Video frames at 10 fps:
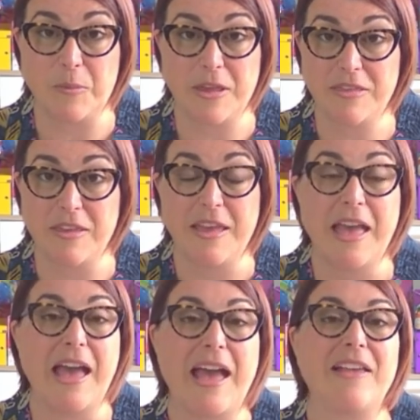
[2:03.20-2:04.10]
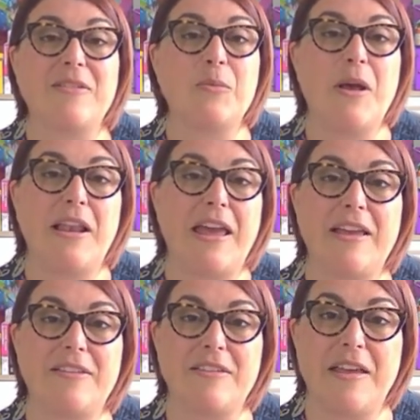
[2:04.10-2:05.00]
with, as well
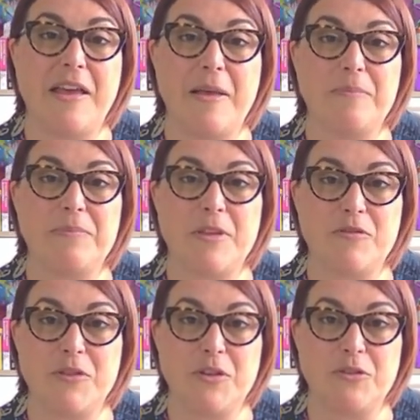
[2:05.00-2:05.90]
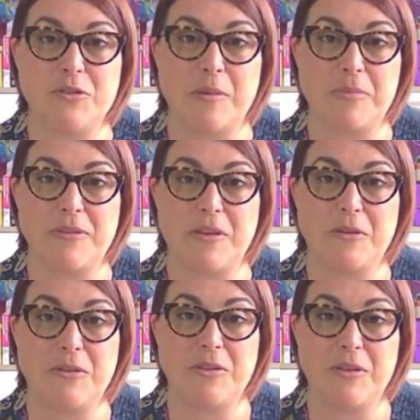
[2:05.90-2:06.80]
as um, future
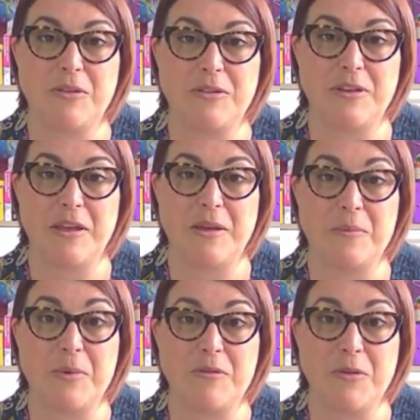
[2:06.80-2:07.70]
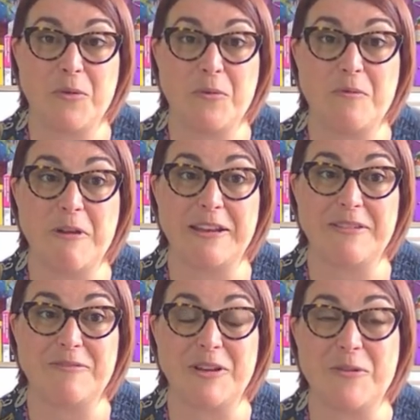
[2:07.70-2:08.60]
episodes that uh, we've
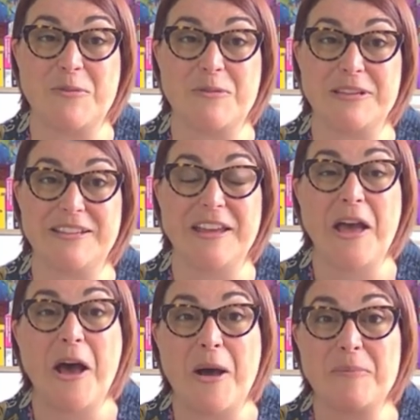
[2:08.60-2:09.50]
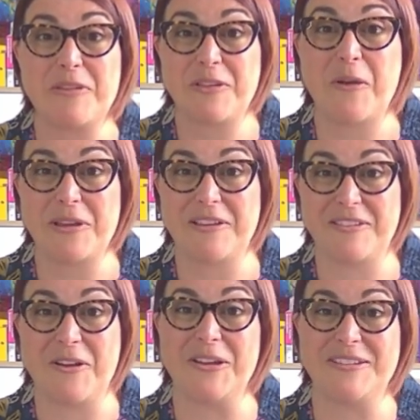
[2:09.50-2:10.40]
already recorded. I'm so
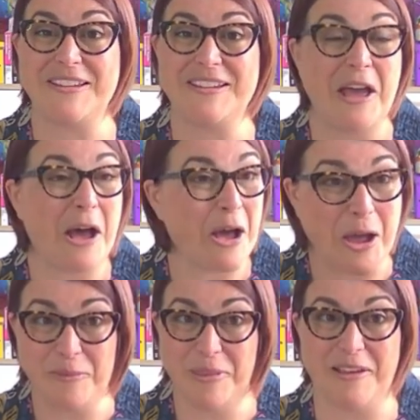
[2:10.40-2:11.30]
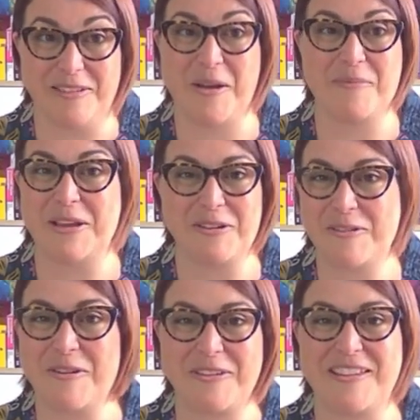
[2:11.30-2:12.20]
excited. I hope that's coming
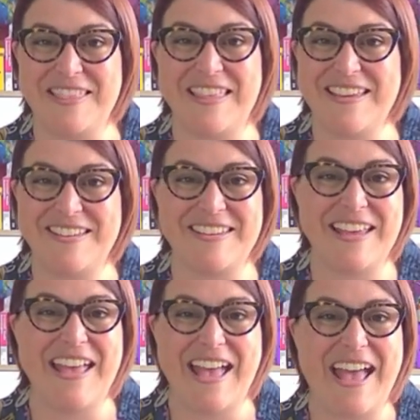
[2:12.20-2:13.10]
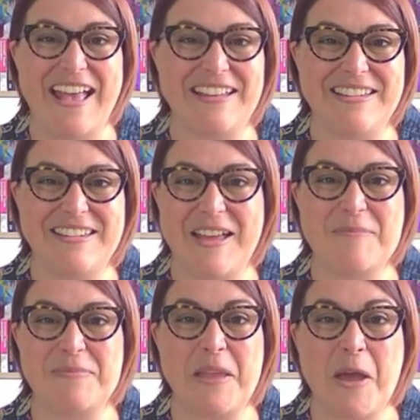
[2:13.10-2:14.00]
across in this, and
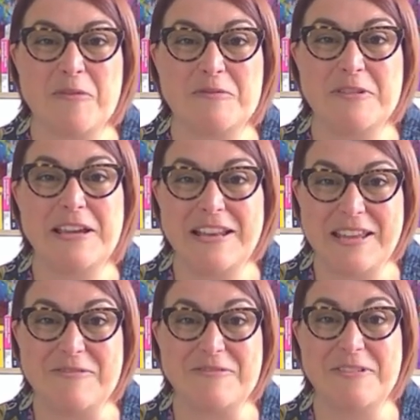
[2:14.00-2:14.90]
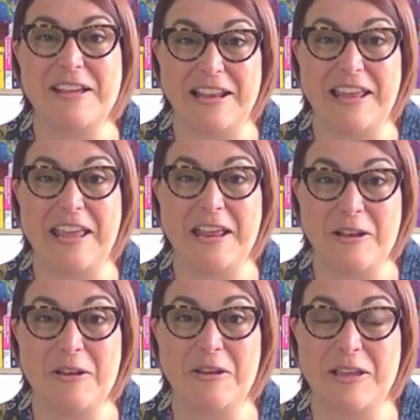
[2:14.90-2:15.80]
um, really, really
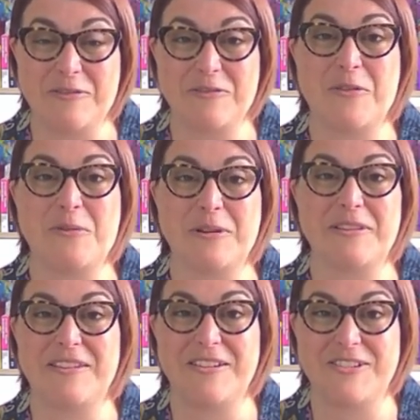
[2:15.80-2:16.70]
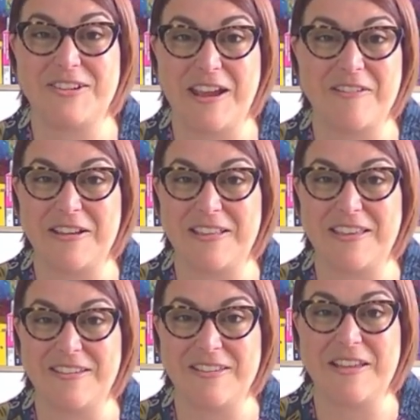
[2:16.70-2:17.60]
looking forwards to sharing
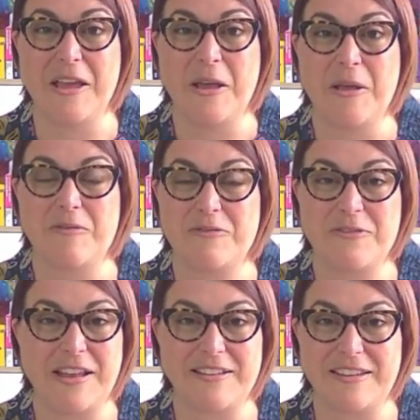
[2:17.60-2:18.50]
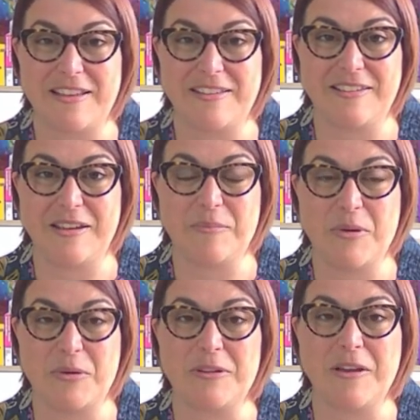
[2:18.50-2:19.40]
this fantastic
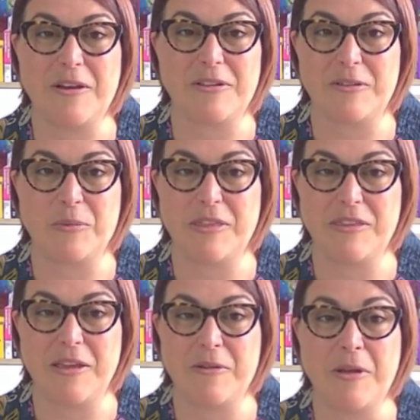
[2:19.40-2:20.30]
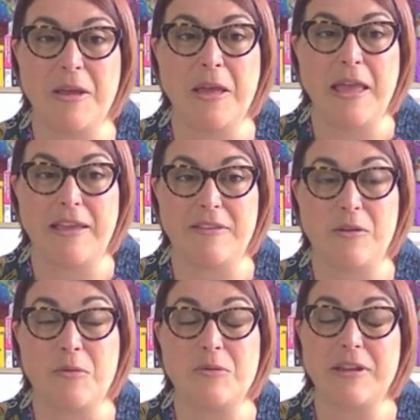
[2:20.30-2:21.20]
podcast with you. It's
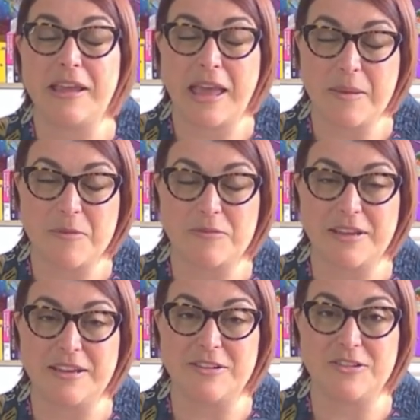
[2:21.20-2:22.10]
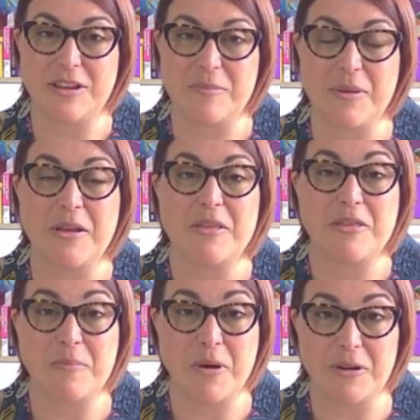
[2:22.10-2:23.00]
called Game of Leadership,
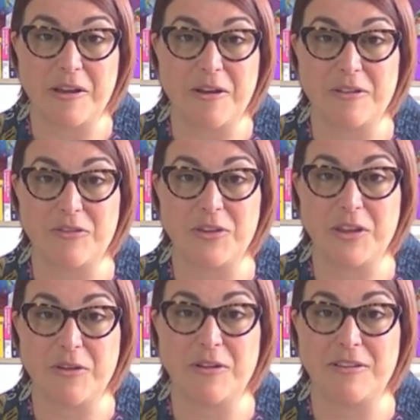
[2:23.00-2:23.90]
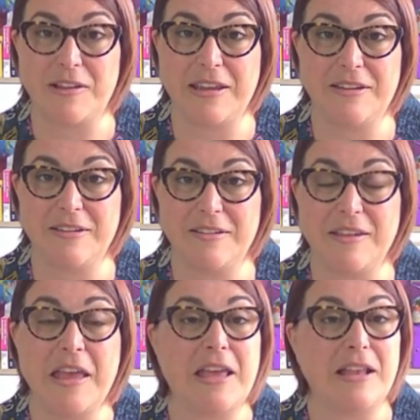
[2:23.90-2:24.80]
the podcast for curious
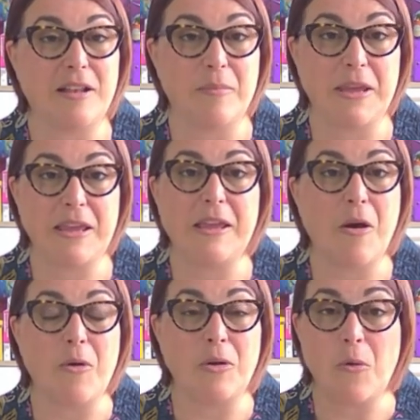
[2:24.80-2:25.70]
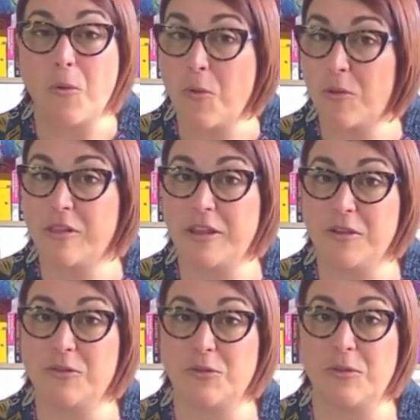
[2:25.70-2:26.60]
leaders. It'll be on all the
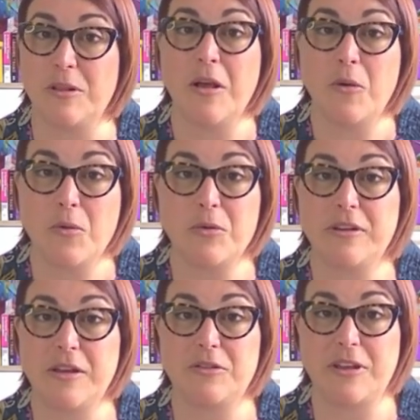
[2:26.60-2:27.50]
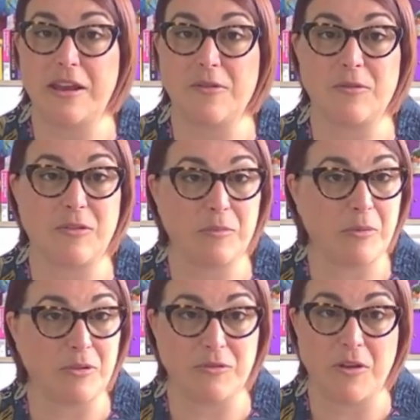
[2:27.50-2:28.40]
usual audio channels,
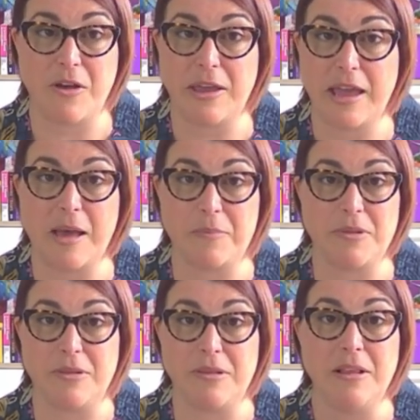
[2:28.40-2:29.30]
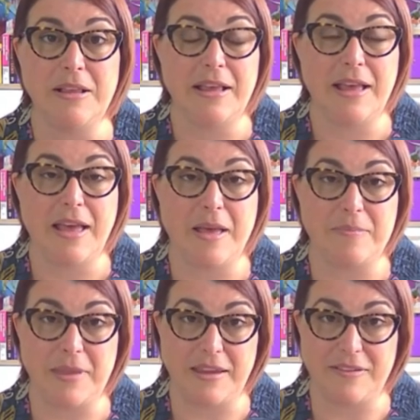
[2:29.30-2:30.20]
Spotify, Apple,
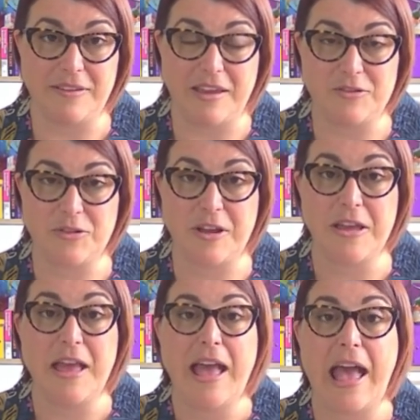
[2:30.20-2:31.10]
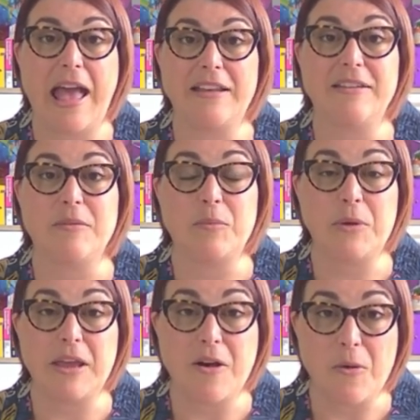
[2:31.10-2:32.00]
um, et cetera. And
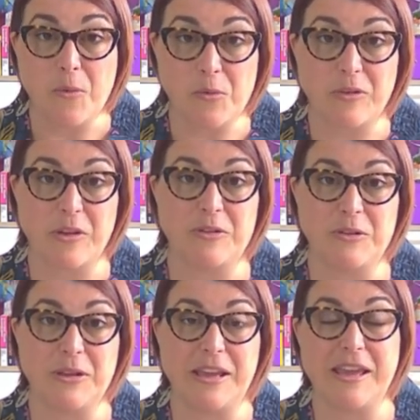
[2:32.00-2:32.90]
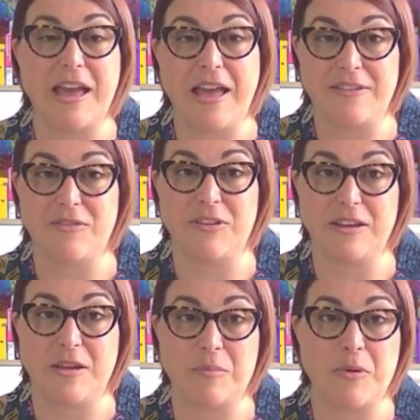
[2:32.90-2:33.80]
we are also doing it as a
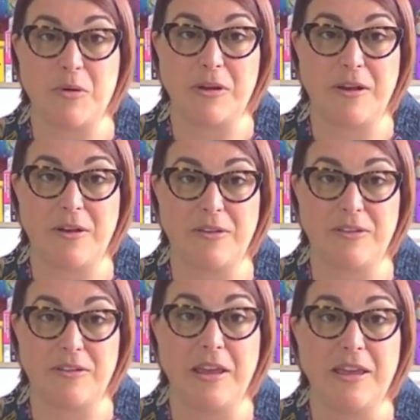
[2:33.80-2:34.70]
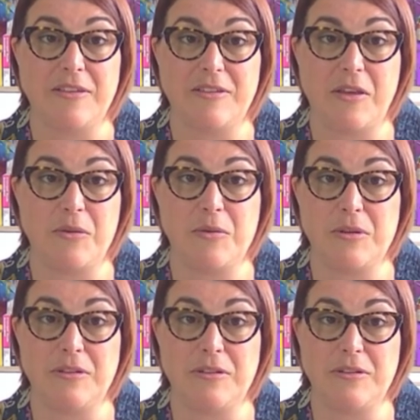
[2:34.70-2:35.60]
video podcast. So
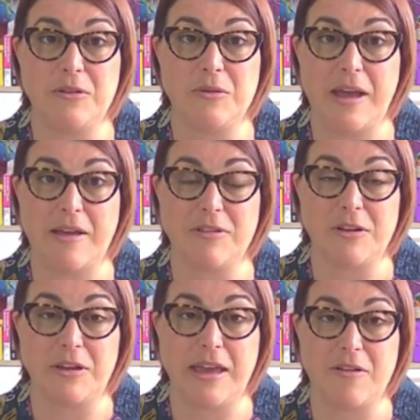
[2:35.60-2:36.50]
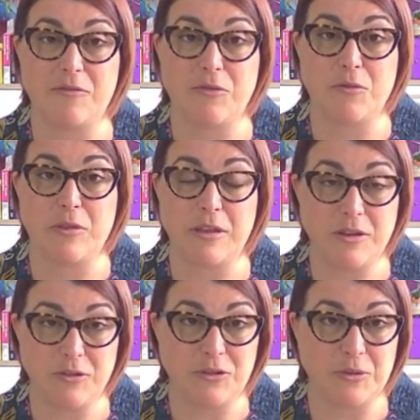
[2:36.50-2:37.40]
do have a look out for the
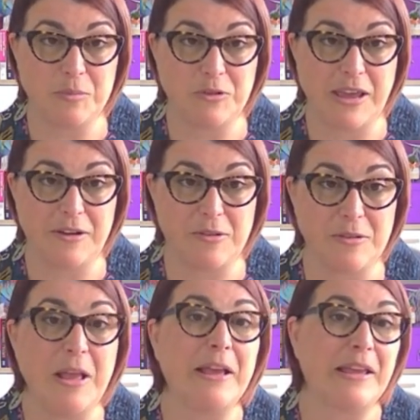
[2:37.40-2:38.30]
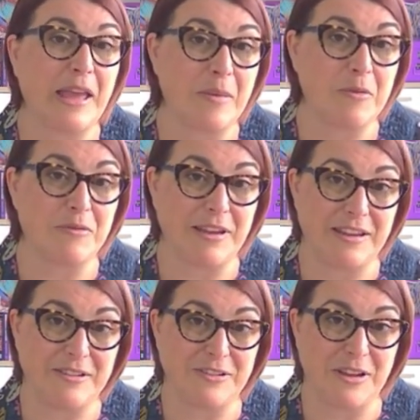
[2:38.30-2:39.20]
YouTube channel, Game of
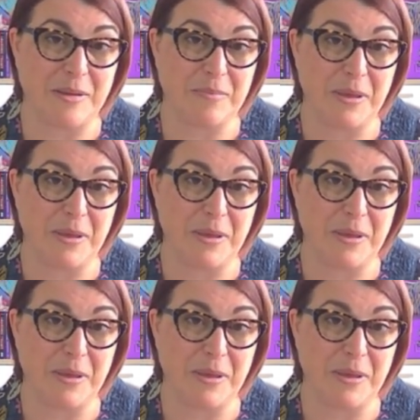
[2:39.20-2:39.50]
Leadership.